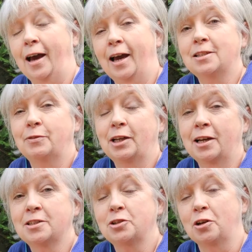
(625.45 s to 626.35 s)
And if you'd
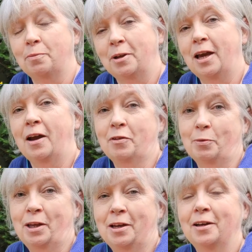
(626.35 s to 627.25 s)
like to join me every
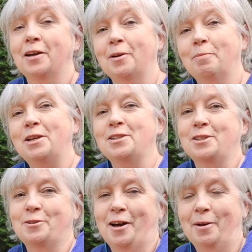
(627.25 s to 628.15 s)
week, please
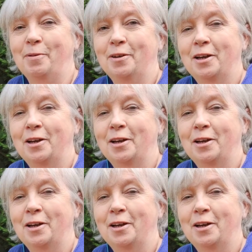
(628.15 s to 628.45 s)
subscribe.